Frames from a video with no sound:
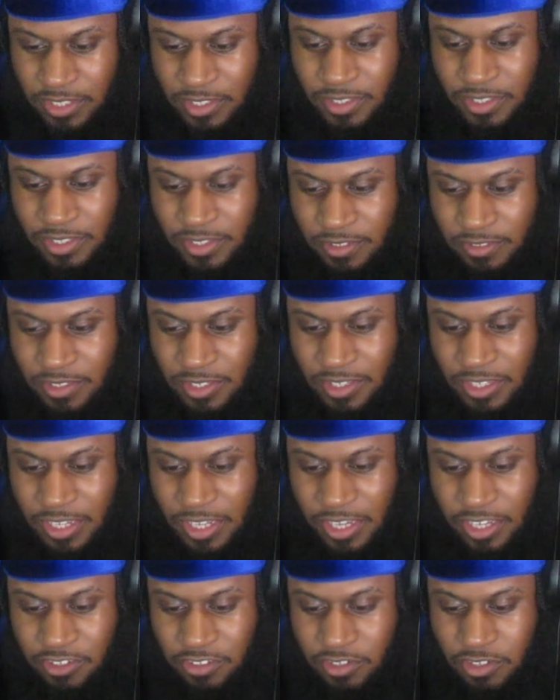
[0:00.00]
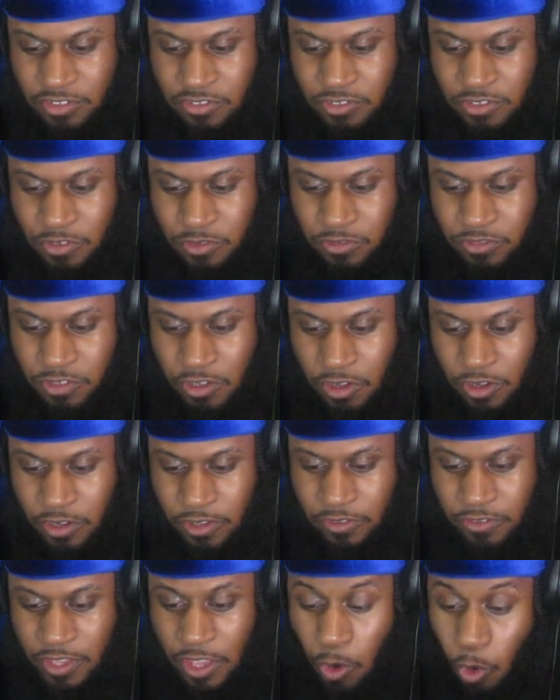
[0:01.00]
This nigga Ichigo's tall
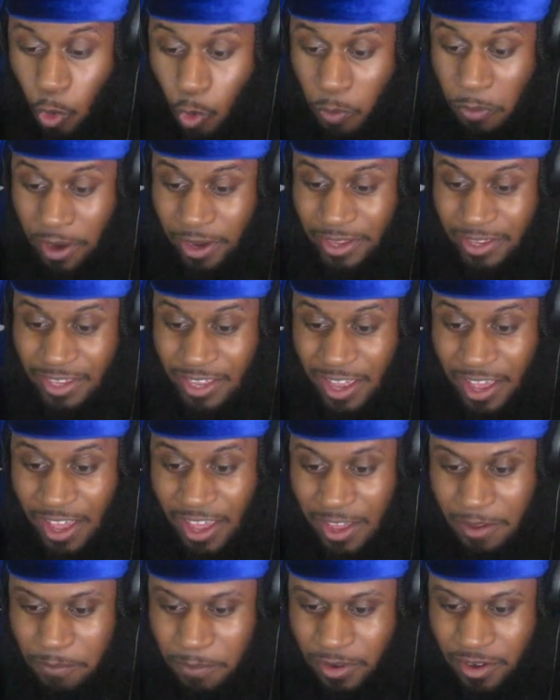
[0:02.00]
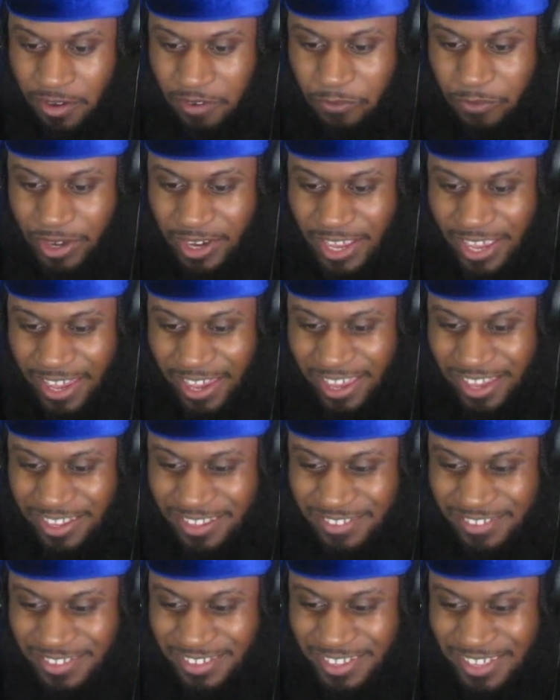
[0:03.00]
as Oh my god, bro,
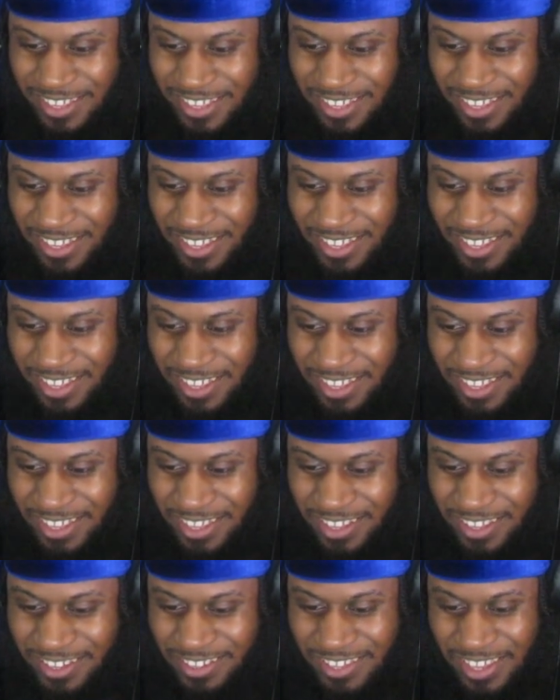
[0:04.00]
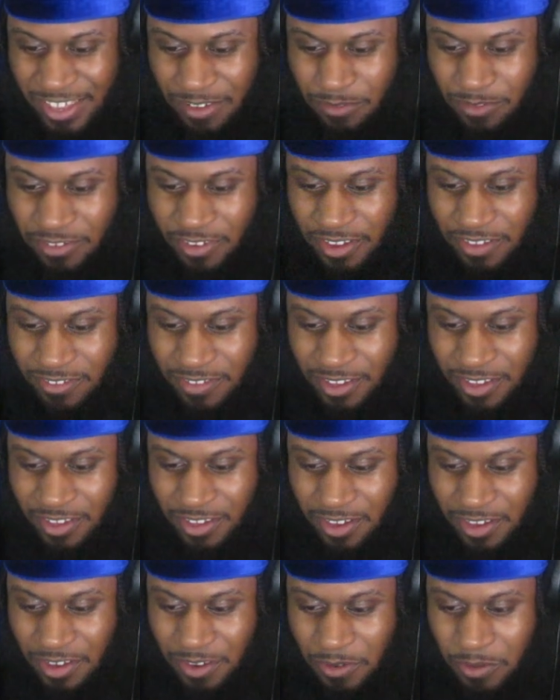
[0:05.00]
relax. Your dad was trying to say
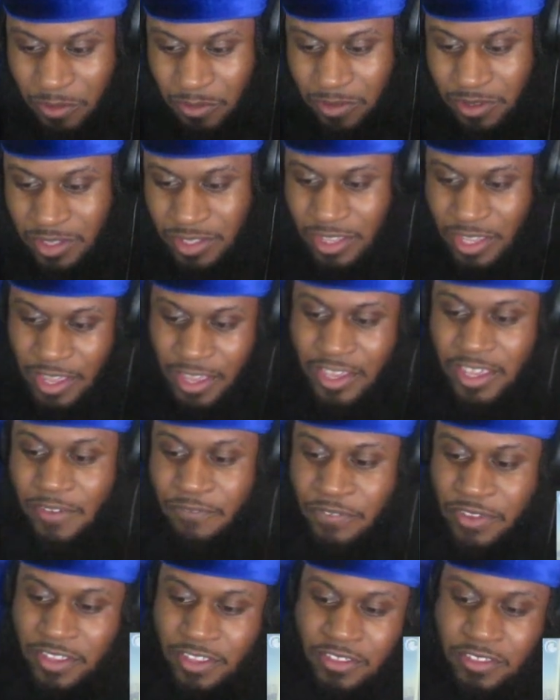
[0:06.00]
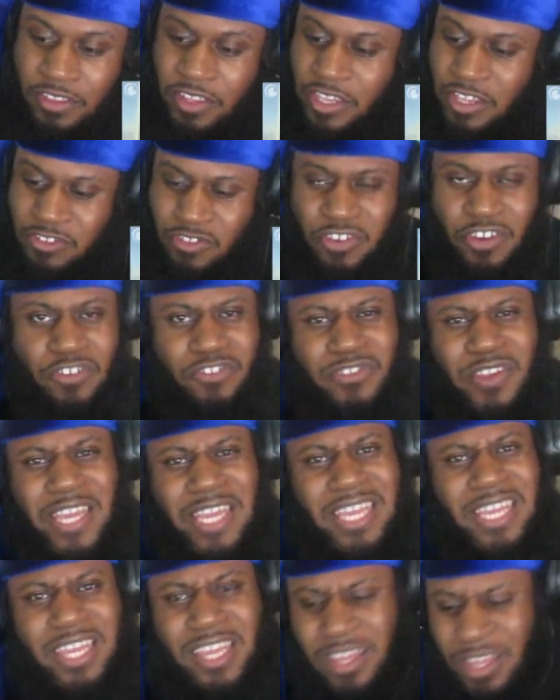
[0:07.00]
hello. I keep forgetting Ichigo's like
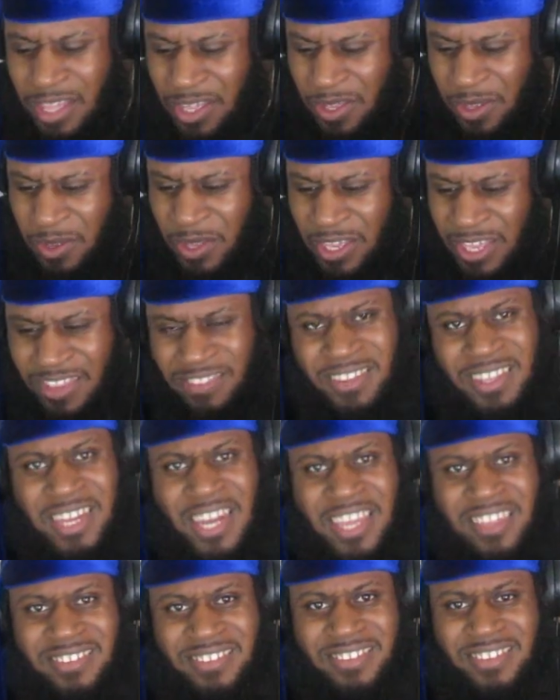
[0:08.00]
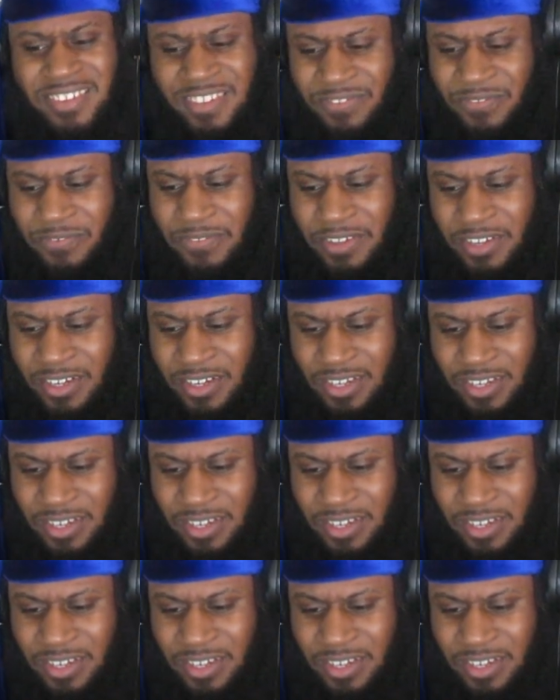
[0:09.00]
isn't he like six foot?